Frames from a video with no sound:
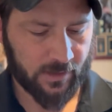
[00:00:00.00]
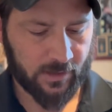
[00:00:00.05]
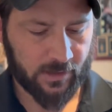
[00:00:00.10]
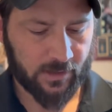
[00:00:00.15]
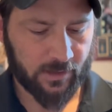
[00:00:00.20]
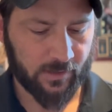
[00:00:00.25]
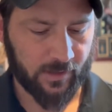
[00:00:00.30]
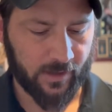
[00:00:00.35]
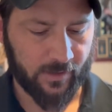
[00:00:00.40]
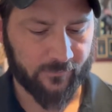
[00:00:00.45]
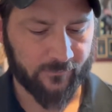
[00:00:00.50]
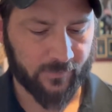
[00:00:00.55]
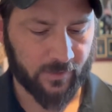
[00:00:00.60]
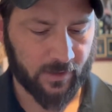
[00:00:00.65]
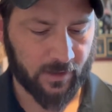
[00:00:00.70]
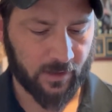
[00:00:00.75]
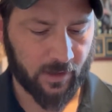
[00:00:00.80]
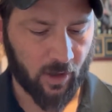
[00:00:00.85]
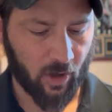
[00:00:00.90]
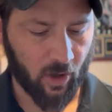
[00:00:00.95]
You
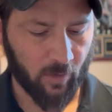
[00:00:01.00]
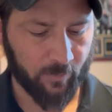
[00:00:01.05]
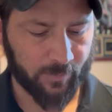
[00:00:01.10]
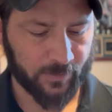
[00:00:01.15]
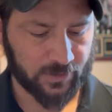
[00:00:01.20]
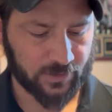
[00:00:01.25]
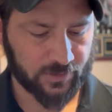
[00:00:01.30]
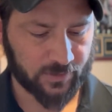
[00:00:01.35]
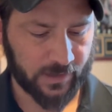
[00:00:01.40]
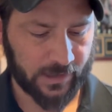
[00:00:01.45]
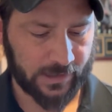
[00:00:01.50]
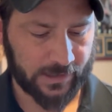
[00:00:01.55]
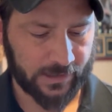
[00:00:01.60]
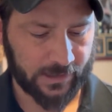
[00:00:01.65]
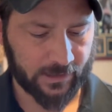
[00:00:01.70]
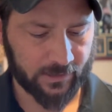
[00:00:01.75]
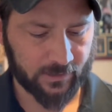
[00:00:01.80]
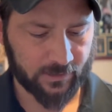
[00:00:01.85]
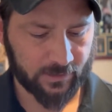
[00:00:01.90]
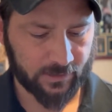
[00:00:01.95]
have open
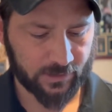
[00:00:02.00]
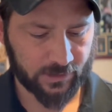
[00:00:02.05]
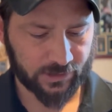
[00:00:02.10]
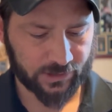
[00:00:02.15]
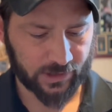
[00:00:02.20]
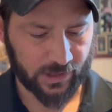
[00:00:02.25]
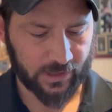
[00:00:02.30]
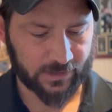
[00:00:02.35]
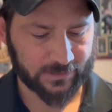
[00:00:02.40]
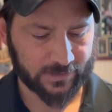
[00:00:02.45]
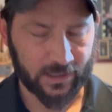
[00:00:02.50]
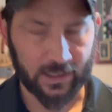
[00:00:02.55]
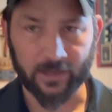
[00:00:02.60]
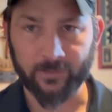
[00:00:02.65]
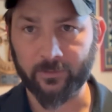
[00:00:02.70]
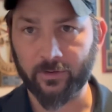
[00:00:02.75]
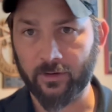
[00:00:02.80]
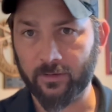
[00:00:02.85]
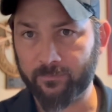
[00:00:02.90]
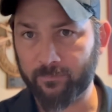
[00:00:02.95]
training, shot
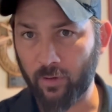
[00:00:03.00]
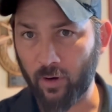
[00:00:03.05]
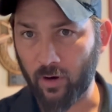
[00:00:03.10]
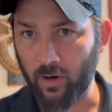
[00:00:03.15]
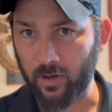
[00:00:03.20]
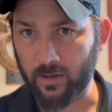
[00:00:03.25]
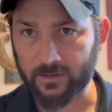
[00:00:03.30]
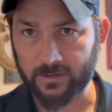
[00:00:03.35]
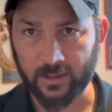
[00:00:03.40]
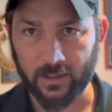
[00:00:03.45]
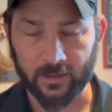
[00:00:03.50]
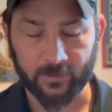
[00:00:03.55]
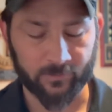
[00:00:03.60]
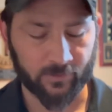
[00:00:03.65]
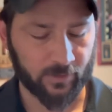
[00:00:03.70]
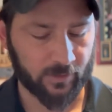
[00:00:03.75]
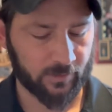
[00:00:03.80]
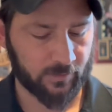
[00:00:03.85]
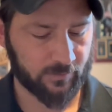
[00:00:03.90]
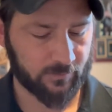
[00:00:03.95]
timer, par
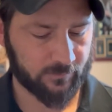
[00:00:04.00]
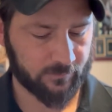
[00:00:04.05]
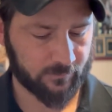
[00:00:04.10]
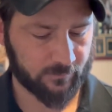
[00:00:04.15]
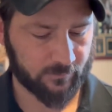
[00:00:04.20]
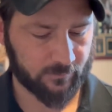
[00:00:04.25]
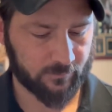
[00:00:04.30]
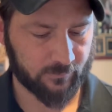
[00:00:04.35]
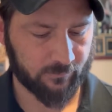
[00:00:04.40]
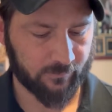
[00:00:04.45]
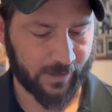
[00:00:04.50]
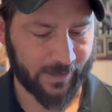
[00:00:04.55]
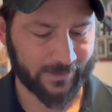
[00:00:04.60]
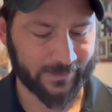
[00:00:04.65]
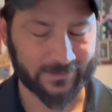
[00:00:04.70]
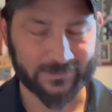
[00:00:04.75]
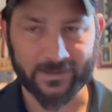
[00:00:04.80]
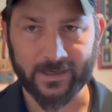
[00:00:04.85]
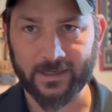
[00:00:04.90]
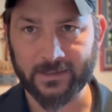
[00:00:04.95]
timer,
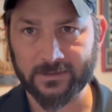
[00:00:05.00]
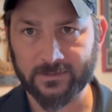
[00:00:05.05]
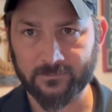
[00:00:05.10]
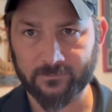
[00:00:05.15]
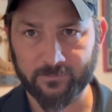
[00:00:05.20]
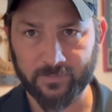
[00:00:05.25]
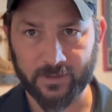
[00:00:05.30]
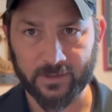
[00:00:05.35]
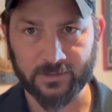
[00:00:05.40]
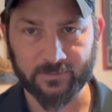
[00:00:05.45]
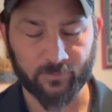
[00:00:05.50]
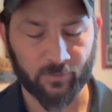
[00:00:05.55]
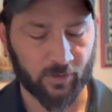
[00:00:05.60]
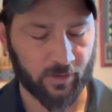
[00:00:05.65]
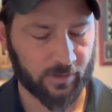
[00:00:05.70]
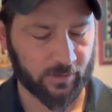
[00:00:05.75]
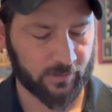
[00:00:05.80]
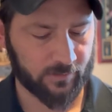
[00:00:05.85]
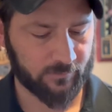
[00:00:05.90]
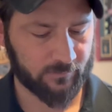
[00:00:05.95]
Mantis X
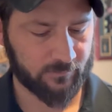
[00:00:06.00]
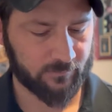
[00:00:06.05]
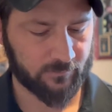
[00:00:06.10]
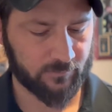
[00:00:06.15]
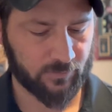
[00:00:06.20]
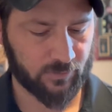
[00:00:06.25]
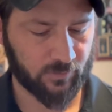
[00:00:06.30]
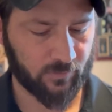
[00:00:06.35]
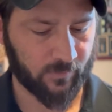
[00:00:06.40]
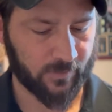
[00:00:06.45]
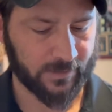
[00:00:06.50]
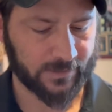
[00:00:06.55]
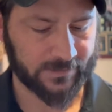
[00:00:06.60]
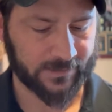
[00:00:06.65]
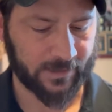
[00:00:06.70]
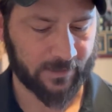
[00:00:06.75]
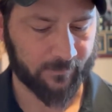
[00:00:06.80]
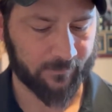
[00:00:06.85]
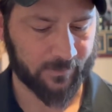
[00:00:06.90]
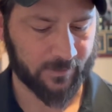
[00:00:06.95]
benchmark,
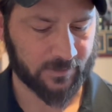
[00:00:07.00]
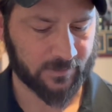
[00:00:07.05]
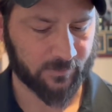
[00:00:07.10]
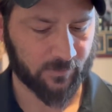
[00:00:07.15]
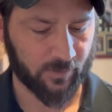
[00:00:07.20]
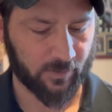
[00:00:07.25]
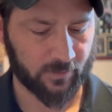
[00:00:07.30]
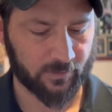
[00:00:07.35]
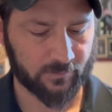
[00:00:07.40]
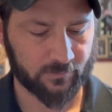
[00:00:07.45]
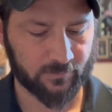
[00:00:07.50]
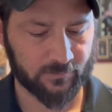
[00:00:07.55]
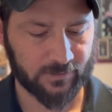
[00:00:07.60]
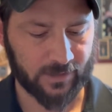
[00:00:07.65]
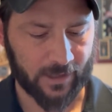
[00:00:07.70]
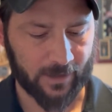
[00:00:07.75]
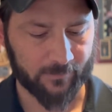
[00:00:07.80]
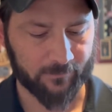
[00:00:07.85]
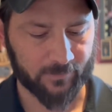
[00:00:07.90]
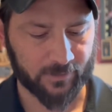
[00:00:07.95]
20-second benchmark,
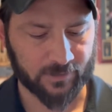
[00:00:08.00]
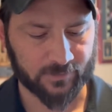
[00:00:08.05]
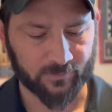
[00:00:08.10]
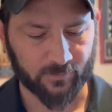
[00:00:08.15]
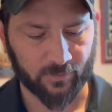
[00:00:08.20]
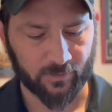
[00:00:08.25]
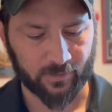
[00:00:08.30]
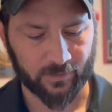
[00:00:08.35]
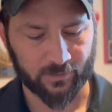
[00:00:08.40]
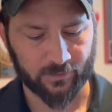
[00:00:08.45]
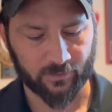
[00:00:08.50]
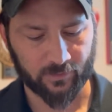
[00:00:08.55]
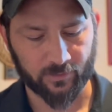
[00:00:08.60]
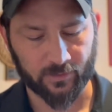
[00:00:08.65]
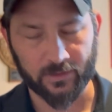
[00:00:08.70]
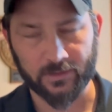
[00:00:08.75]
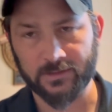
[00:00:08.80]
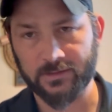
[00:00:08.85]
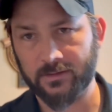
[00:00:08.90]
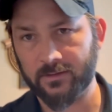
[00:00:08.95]
time benchmark,
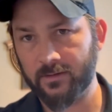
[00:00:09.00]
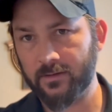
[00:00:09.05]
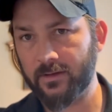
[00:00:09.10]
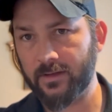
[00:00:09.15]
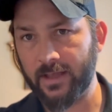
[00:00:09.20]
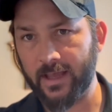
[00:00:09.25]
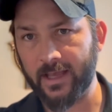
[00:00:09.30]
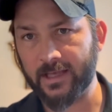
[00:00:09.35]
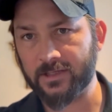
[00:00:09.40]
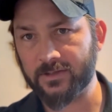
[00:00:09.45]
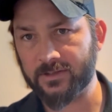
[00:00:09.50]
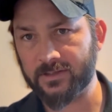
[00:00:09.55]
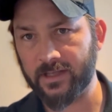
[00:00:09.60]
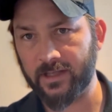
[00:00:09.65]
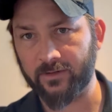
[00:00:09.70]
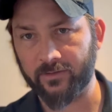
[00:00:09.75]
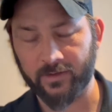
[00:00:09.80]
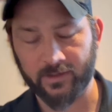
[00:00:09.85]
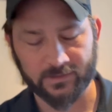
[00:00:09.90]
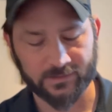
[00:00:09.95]
endurance,
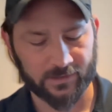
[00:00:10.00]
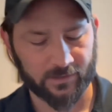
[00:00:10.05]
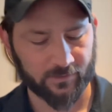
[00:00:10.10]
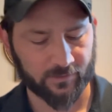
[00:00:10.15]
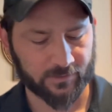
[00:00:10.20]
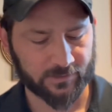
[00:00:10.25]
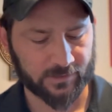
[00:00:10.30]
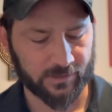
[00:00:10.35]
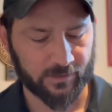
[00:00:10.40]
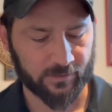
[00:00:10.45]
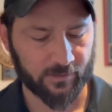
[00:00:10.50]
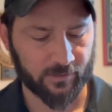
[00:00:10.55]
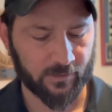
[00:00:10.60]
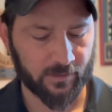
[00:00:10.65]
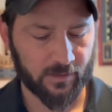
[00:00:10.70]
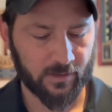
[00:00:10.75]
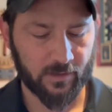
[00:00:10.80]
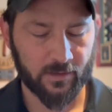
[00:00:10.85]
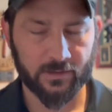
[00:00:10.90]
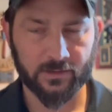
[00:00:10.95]
etc., etc., etc.
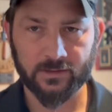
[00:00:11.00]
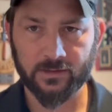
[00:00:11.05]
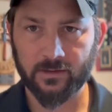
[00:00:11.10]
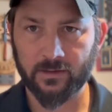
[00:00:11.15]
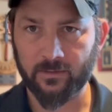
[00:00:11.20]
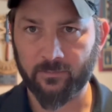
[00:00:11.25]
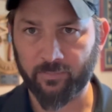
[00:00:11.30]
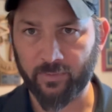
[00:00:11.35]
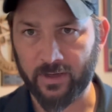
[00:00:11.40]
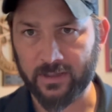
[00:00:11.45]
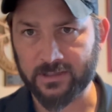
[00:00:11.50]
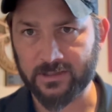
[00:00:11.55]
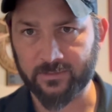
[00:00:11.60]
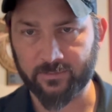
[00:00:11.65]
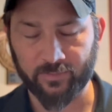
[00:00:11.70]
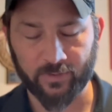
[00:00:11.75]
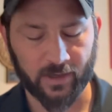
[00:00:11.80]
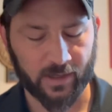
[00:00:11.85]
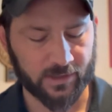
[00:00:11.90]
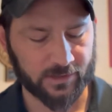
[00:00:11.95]
Compress,
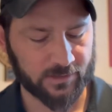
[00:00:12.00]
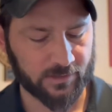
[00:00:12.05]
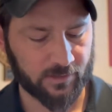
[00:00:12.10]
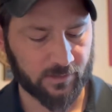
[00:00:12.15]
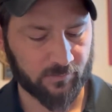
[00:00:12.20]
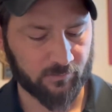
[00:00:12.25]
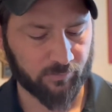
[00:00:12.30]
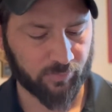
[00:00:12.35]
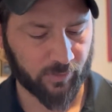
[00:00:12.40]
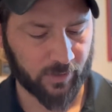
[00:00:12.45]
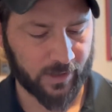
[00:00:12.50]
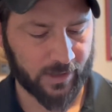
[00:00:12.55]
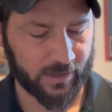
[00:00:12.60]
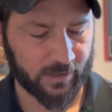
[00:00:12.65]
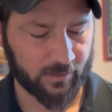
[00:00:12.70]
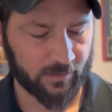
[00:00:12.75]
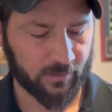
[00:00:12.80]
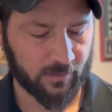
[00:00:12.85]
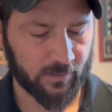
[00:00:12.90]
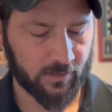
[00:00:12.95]
surprise,
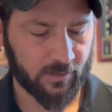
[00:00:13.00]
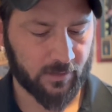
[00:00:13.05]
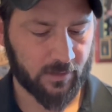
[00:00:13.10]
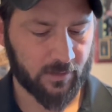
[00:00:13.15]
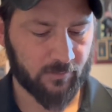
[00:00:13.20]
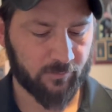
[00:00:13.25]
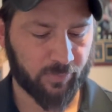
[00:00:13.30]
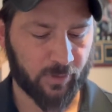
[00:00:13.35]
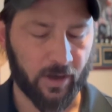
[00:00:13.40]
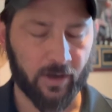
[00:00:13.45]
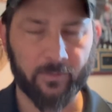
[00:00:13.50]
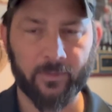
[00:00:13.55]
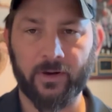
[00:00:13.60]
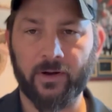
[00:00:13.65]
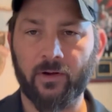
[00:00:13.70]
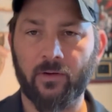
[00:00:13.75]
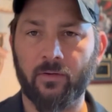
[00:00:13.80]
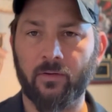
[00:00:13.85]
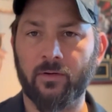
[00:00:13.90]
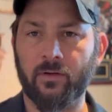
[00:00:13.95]
break, primary
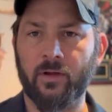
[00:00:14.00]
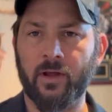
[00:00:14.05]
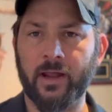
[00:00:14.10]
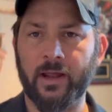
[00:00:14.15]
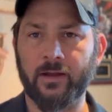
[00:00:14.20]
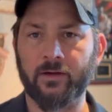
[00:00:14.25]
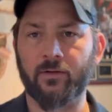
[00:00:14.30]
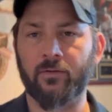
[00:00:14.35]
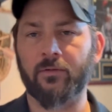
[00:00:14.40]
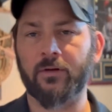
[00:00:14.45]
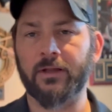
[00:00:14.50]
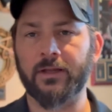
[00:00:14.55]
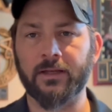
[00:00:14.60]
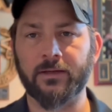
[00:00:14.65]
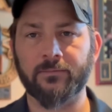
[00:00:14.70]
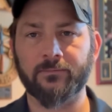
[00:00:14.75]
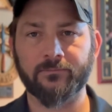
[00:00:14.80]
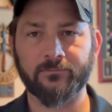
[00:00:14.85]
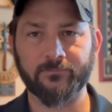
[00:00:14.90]
hand only.